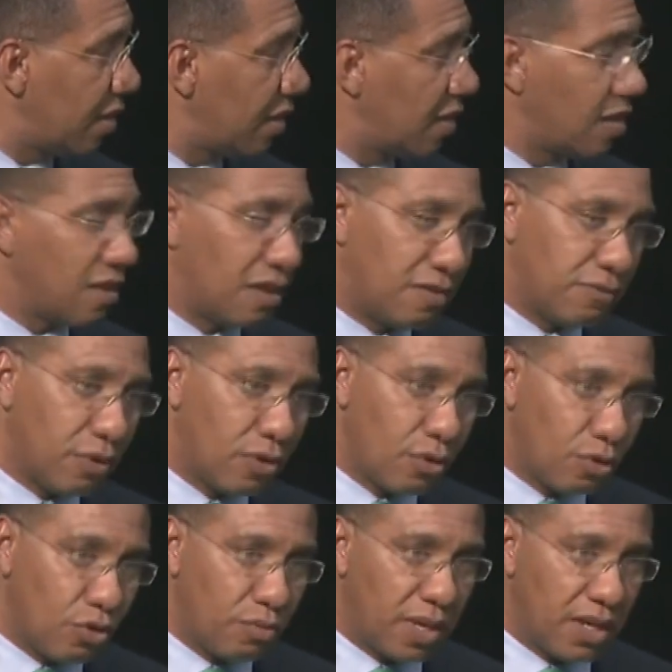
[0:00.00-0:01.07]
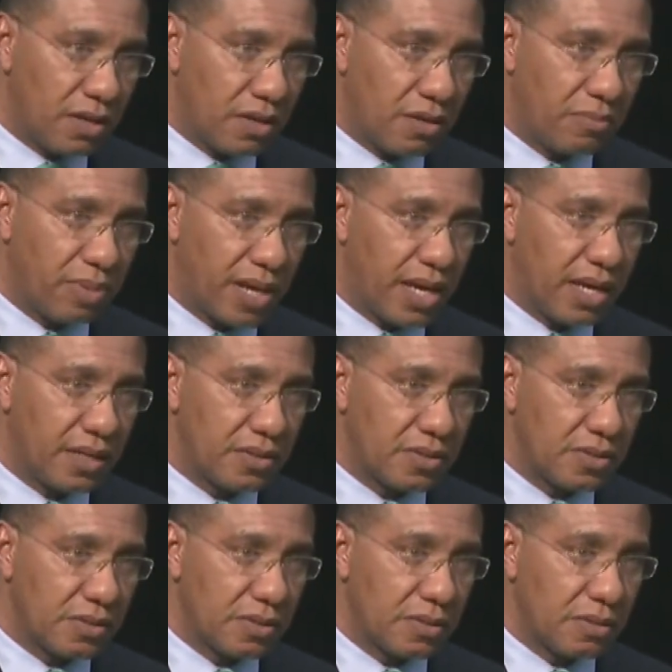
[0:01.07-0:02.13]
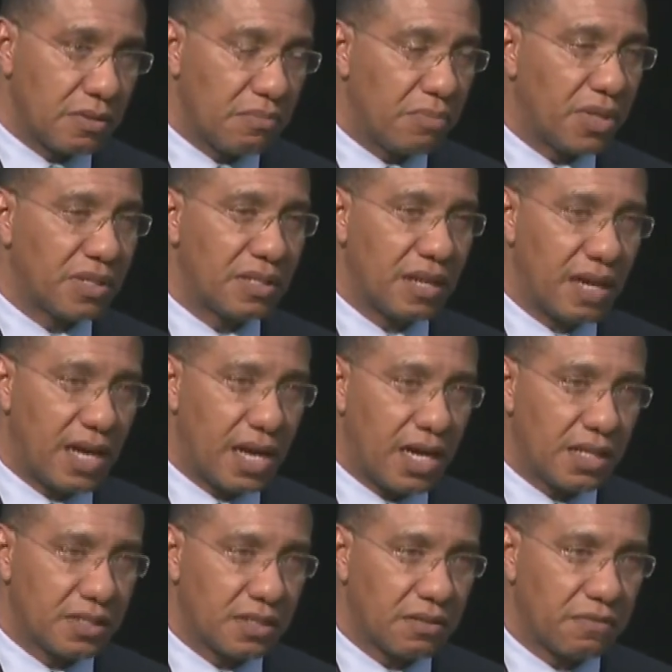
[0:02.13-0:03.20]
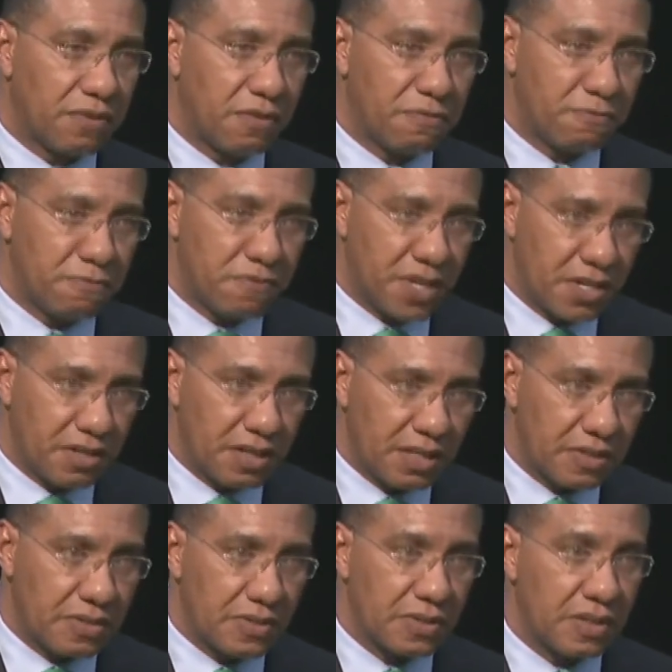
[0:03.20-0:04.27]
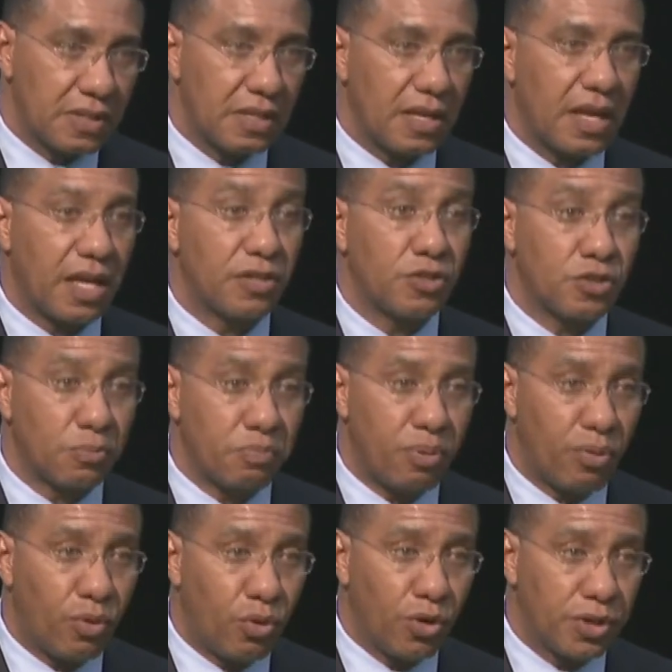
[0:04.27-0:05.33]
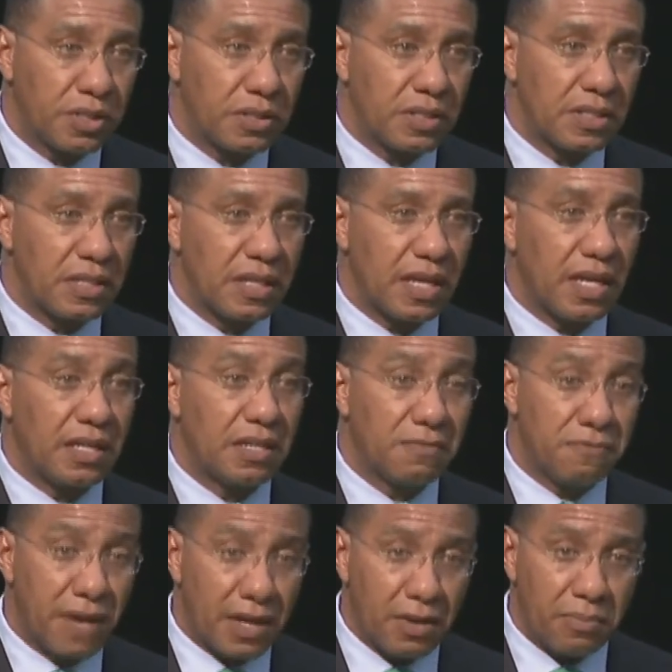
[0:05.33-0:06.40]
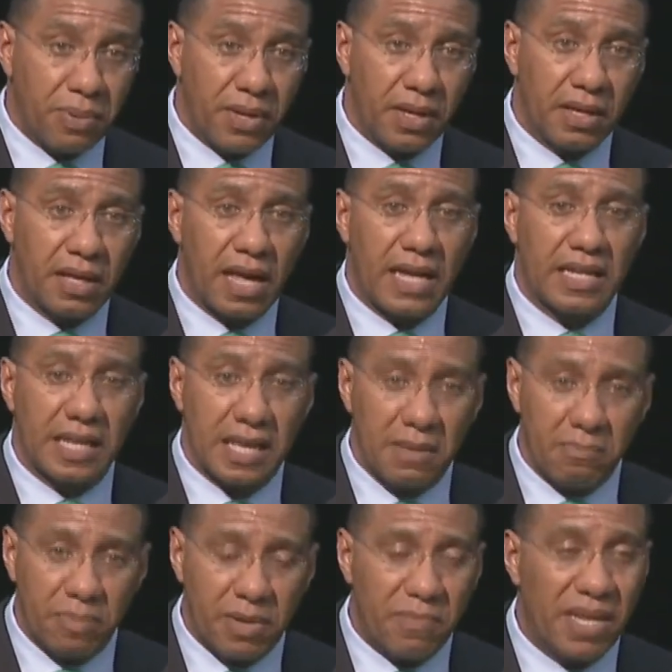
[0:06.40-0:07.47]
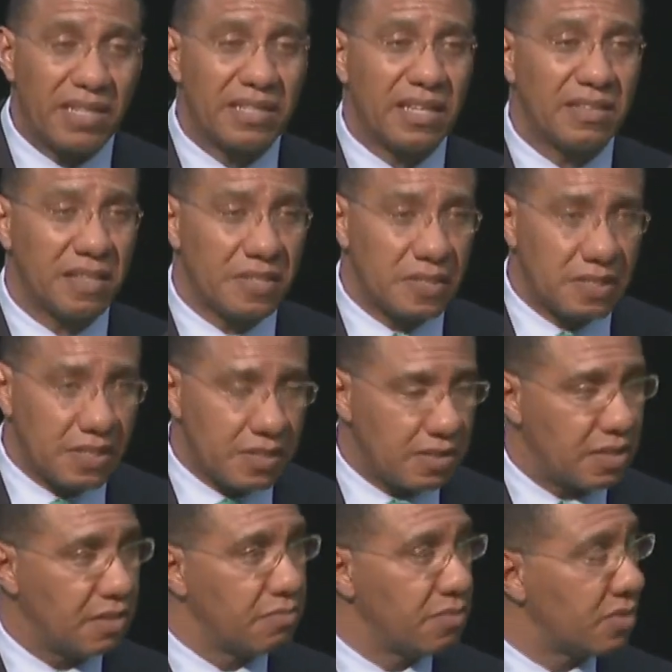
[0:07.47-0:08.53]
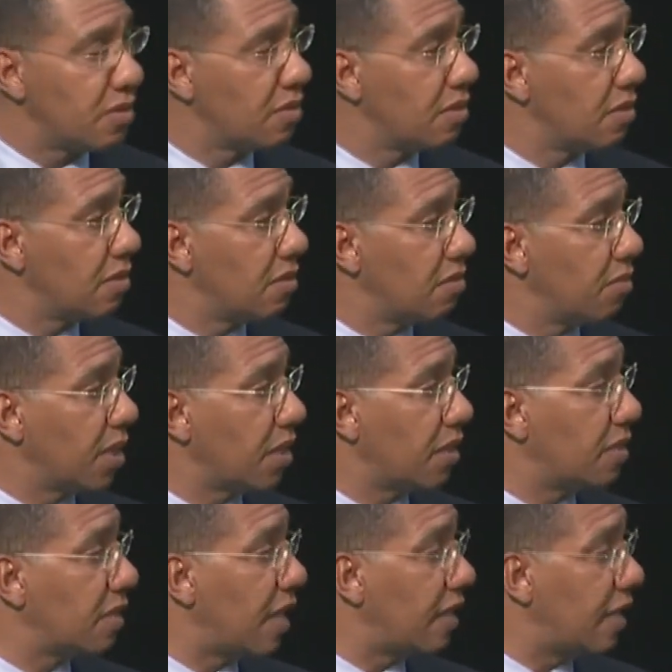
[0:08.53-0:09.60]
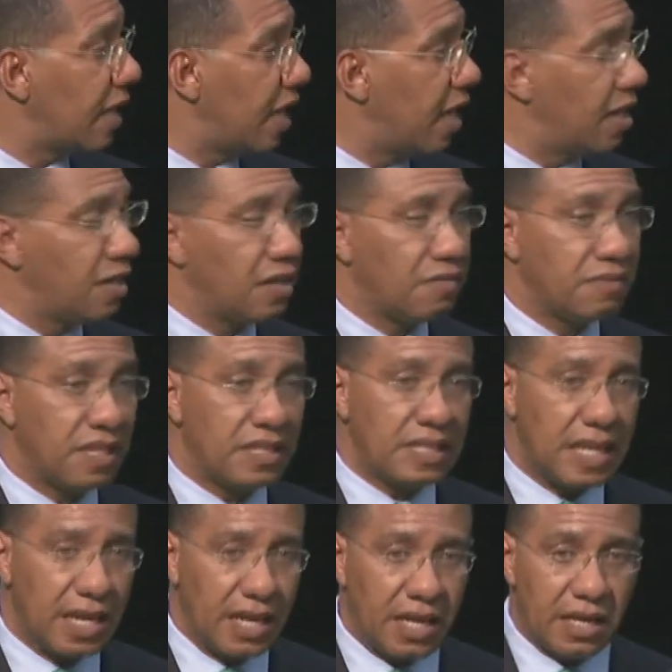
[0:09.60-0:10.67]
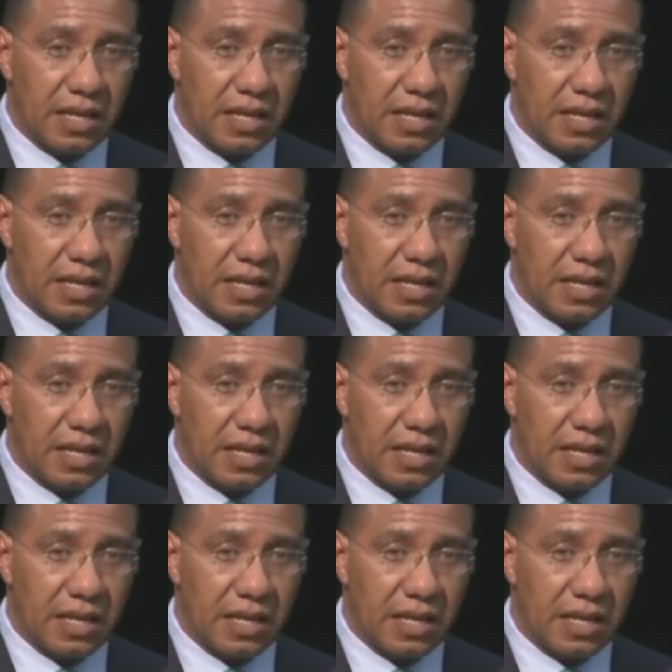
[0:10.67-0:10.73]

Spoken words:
of global compliance, but to ask for fairness and support in developing and implementing the systems. Because at the end of the day,